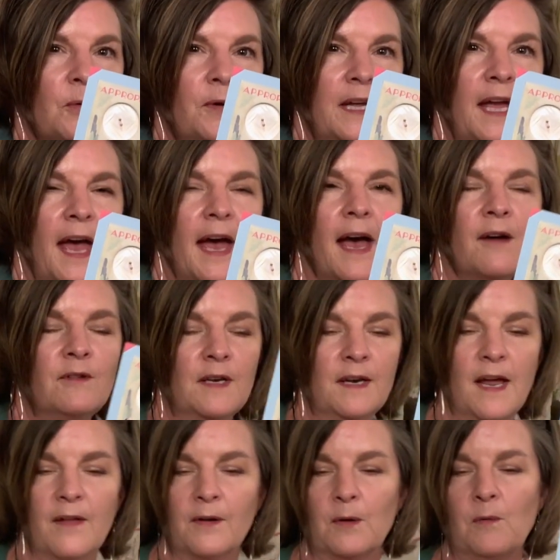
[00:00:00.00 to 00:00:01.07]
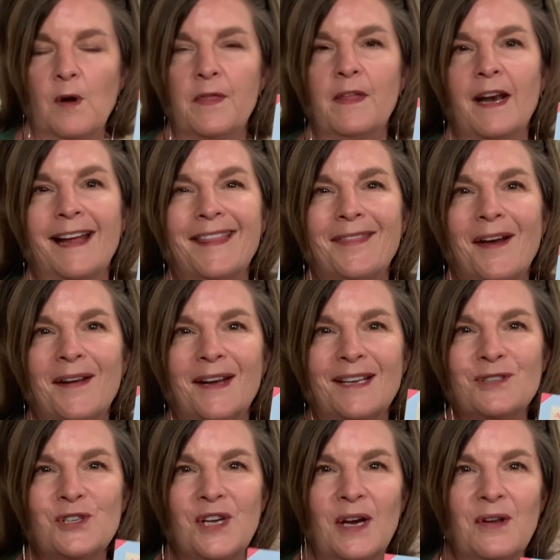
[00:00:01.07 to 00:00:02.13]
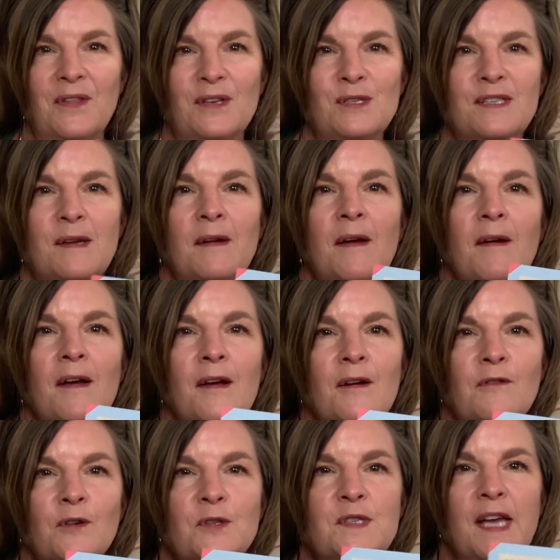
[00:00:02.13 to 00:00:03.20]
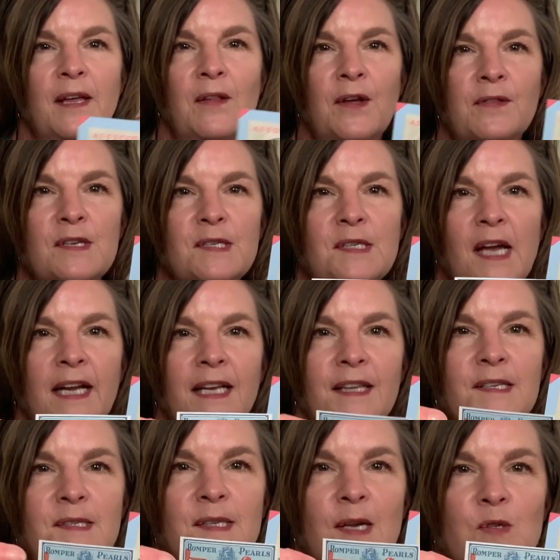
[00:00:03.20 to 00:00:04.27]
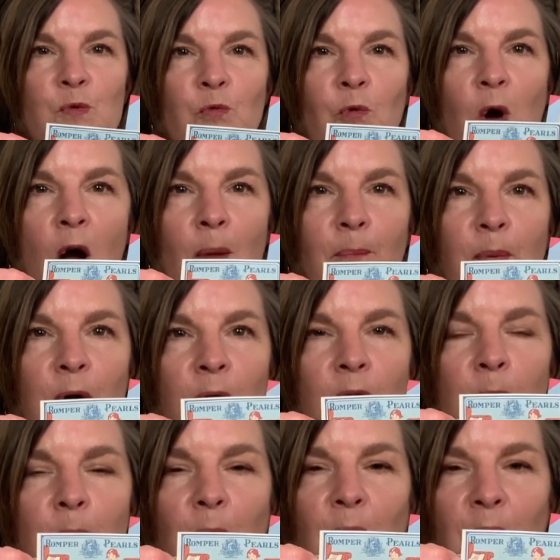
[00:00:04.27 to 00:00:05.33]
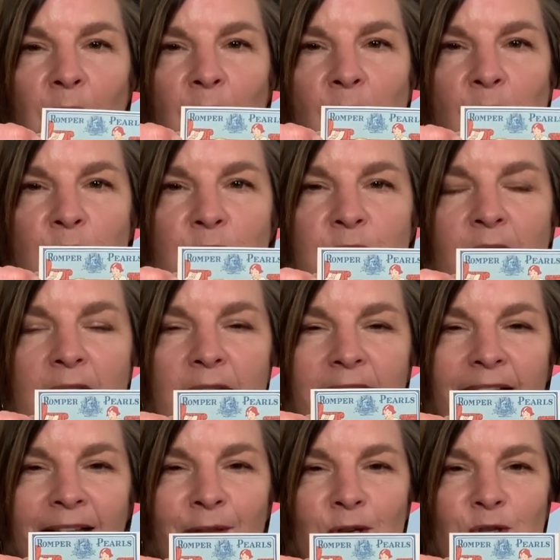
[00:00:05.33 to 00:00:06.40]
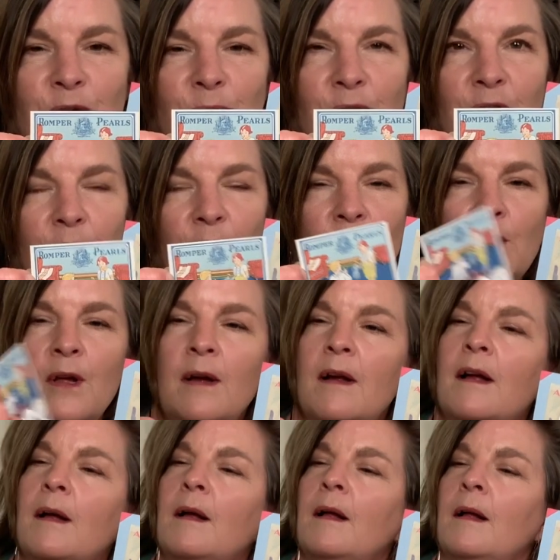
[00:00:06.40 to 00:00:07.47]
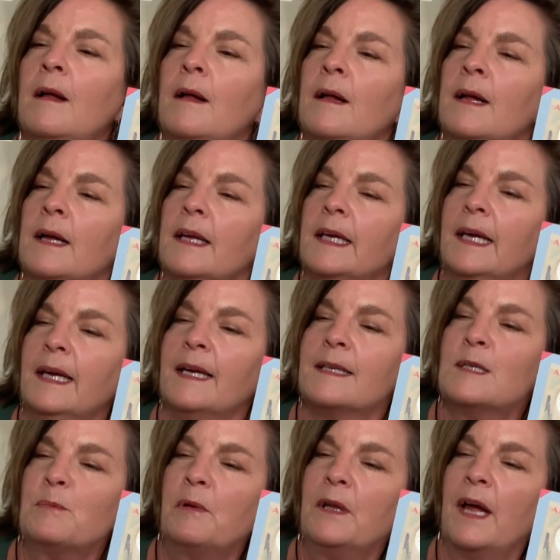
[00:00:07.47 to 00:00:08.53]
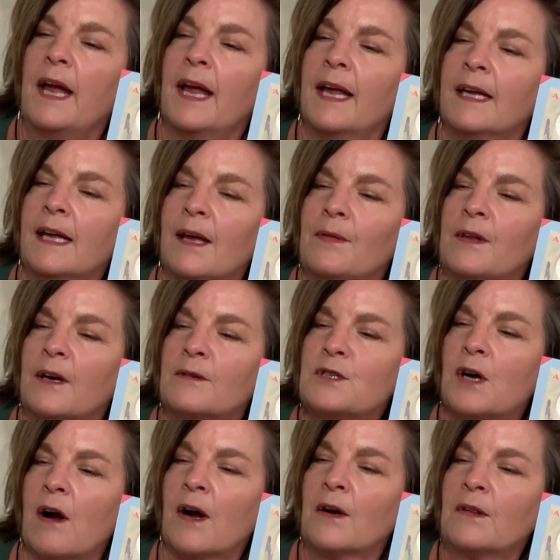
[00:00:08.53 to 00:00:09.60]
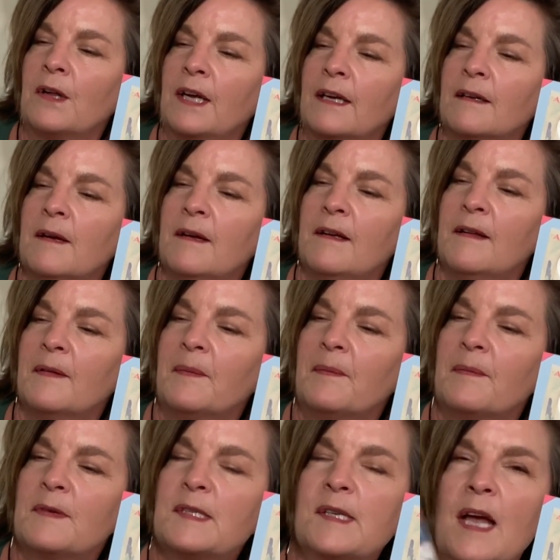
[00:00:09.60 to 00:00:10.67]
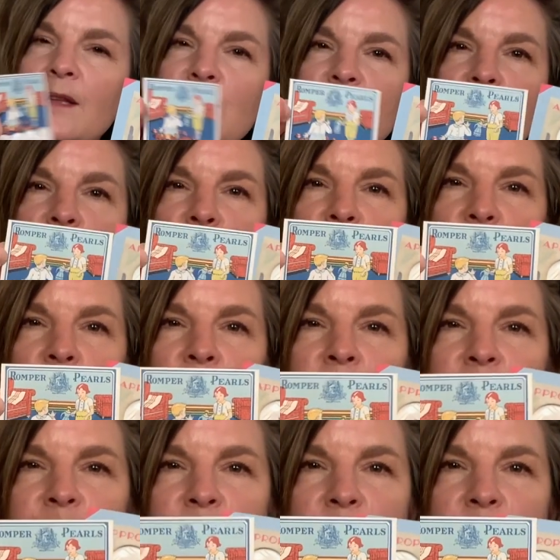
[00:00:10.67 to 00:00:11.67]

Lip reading: we have another one that I thought I'd share that's for sale on the site. This says Romper Pearls, and the two little kids playing in their darling sunsuits or